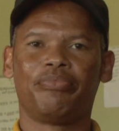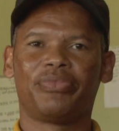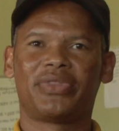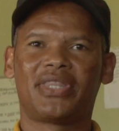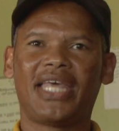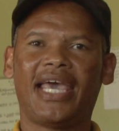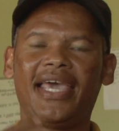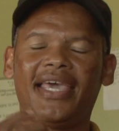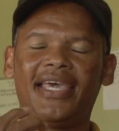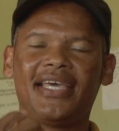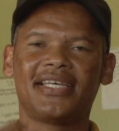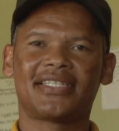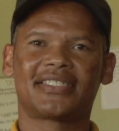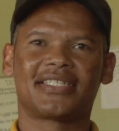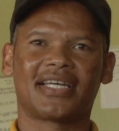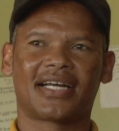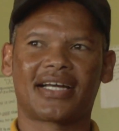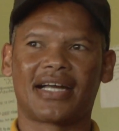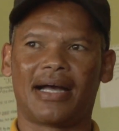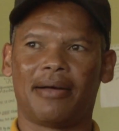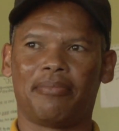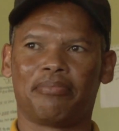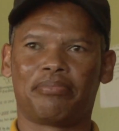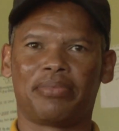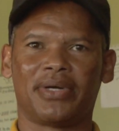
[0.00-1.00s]
There is a
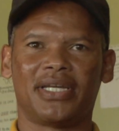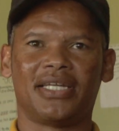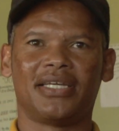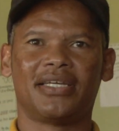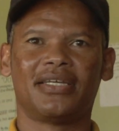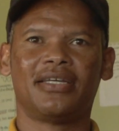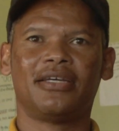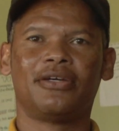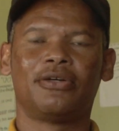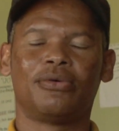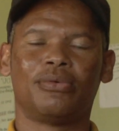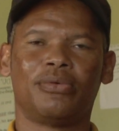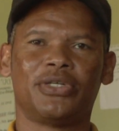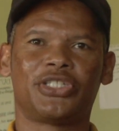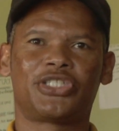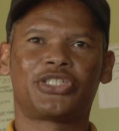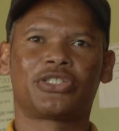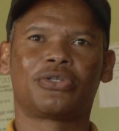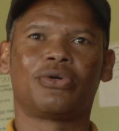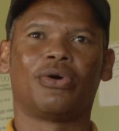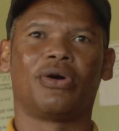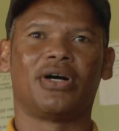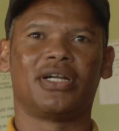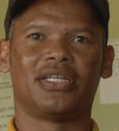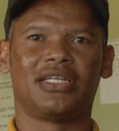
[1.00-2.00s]
company which
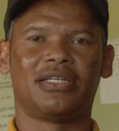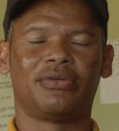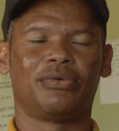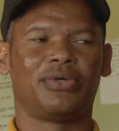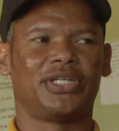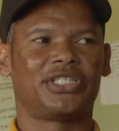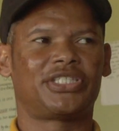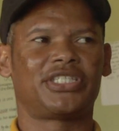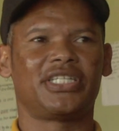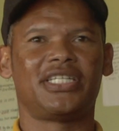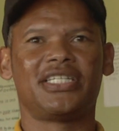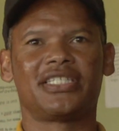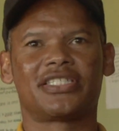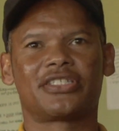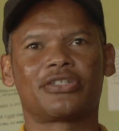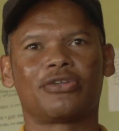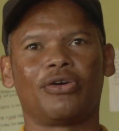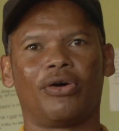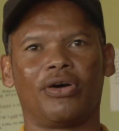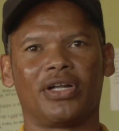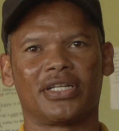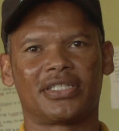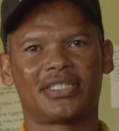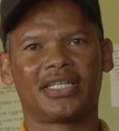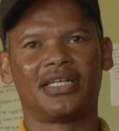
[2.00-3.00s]
is
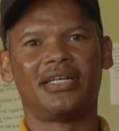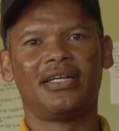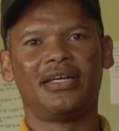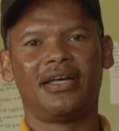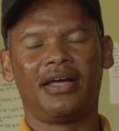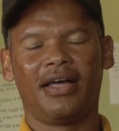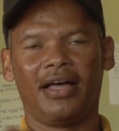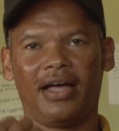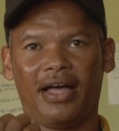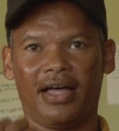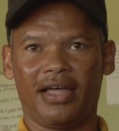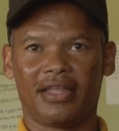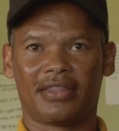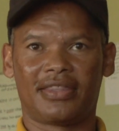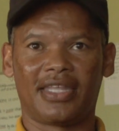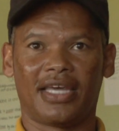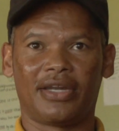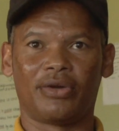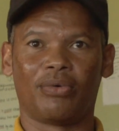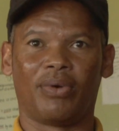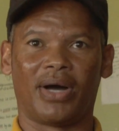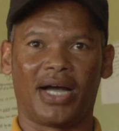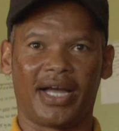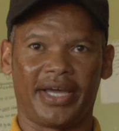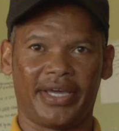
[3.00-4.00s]
called Earth
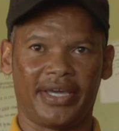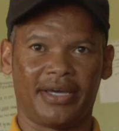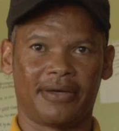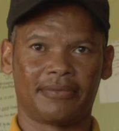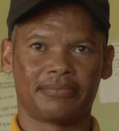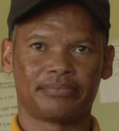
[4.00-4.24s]
and Wire.